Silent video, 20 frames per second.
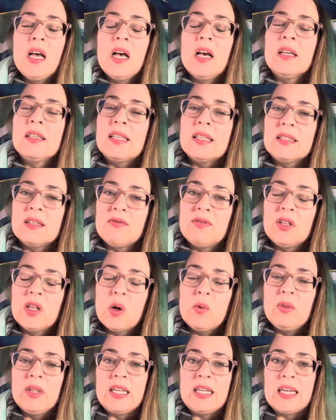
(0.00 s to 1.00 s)
a sense of
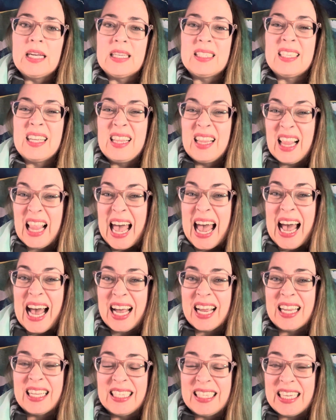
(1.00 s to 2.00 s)
loneliness and
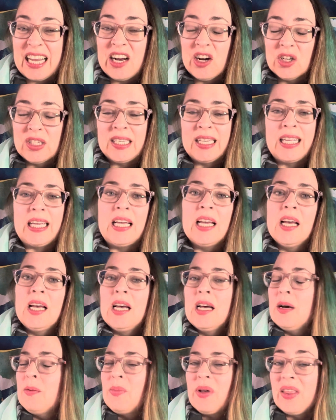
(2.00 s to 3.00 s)
lack and scarcity,
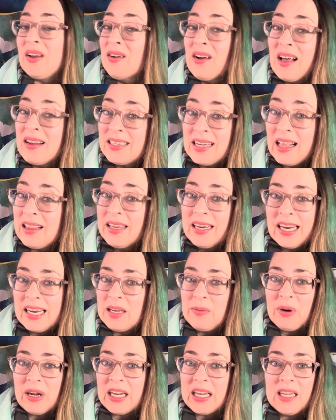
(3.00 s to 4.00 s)
but they're not telling
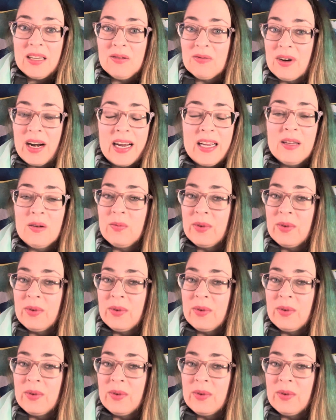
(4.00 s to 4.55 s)
anybody, right?